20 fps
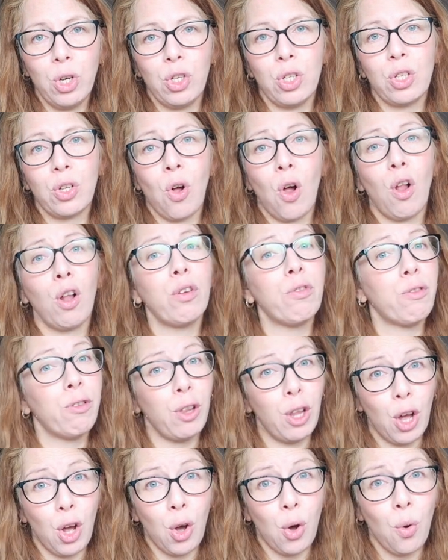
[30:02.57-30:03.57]
which is called
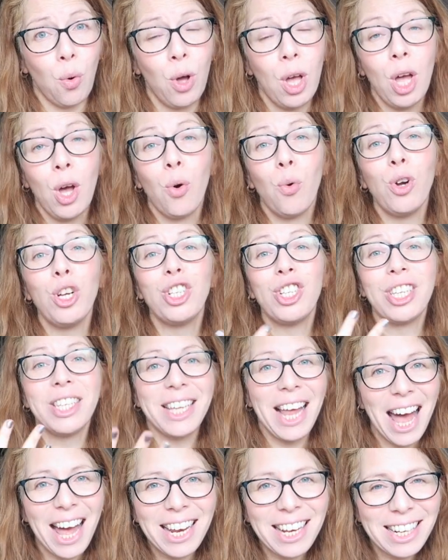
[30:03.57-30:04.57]
Flow, which
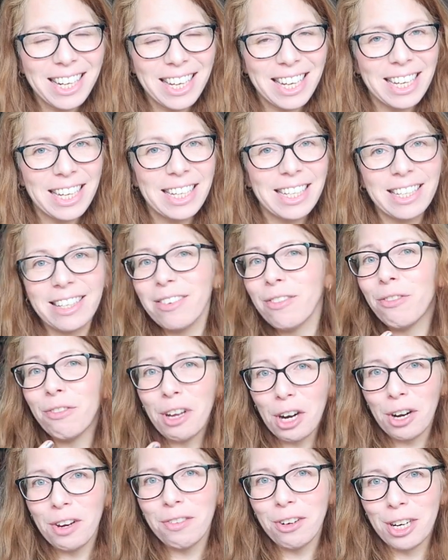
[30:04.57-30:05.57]
sadly,
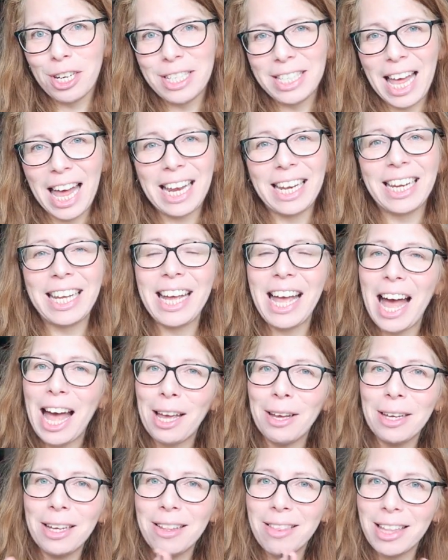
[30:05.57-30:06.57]
very, very sadly,
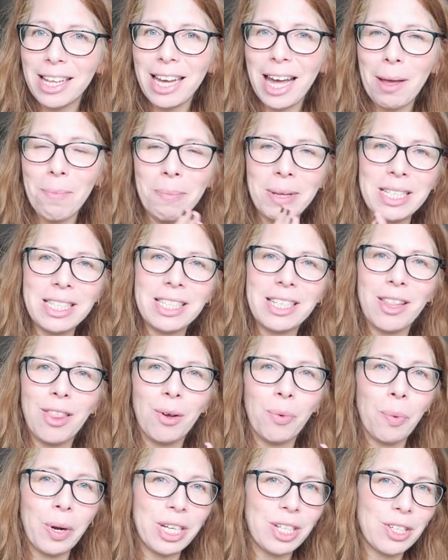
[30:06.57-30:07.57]
I think I
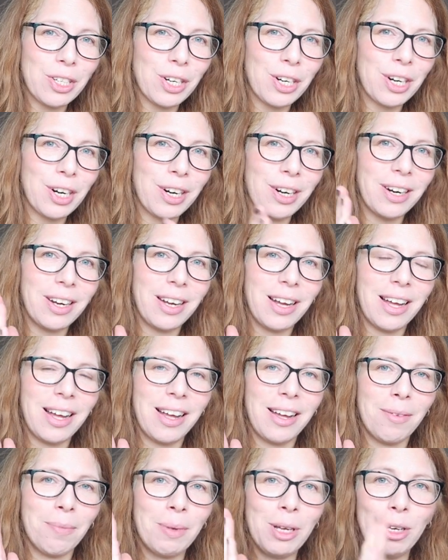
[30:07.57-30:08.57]
missed the winter
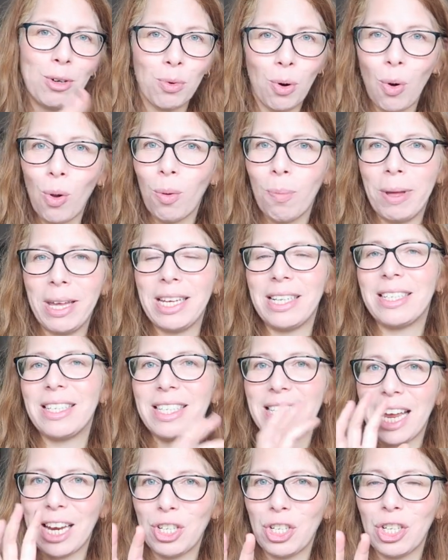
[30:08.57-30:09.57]
um,
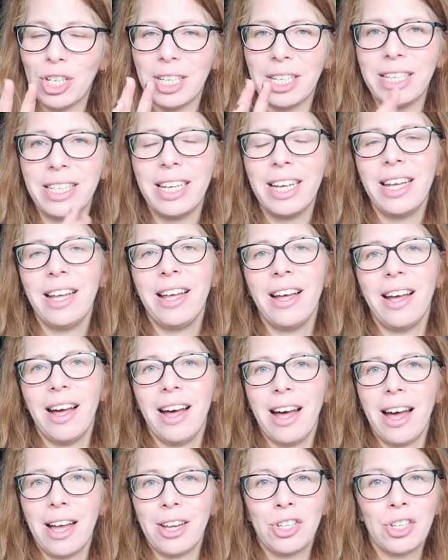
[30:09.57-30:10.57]
enrollment session
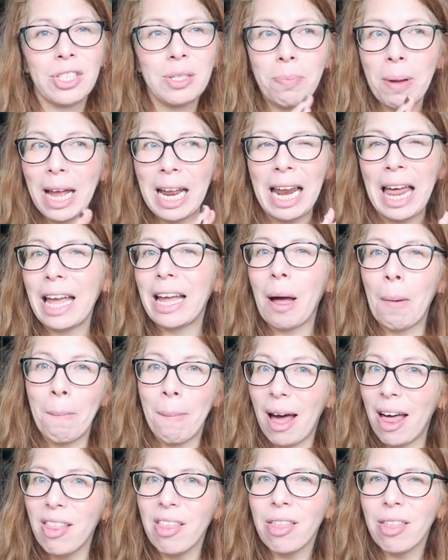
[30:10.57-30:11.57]
uh, just by like a
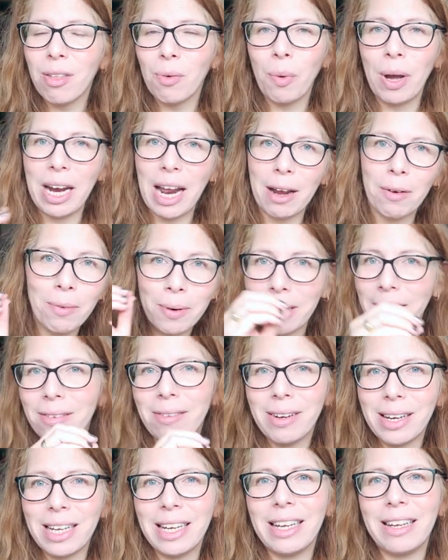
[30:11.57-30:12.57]
month when I really,
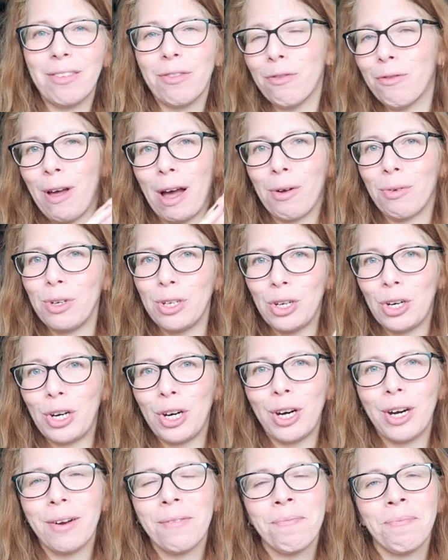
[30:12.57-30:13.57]
really found
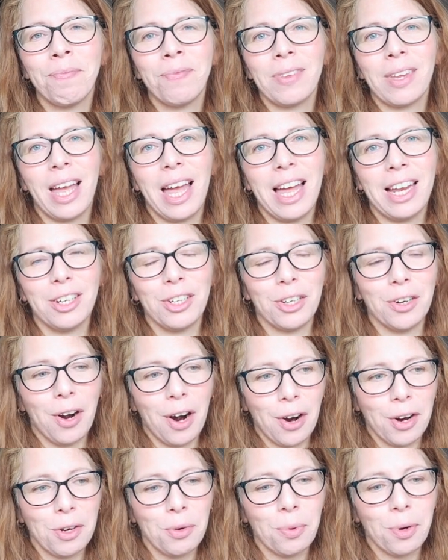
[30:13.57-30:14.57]
her and
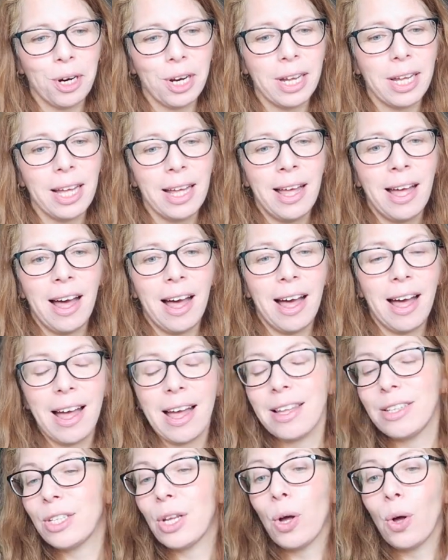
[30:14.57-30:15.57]
her artwork.
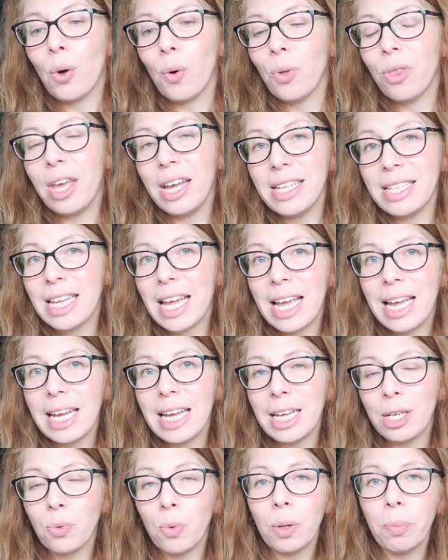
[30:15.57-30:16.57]
Uh, so they
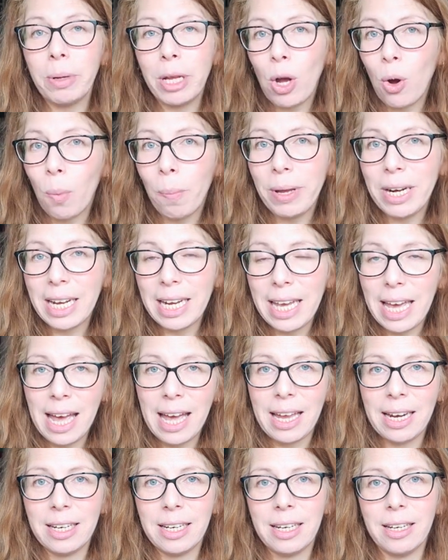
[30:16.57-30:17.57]
say it will be open
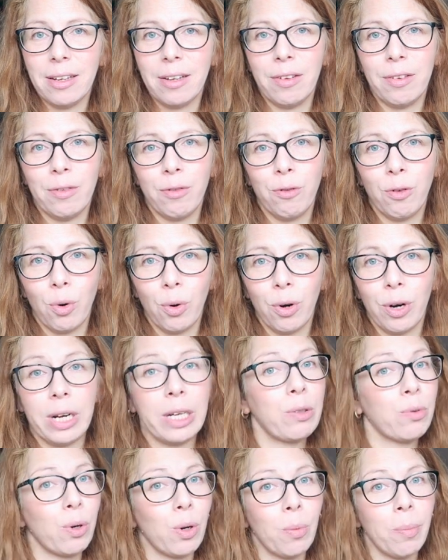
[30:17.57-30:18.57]
again
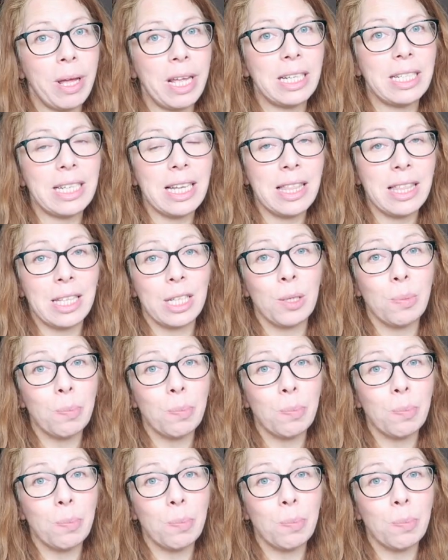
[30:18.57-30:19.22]
for enrollment in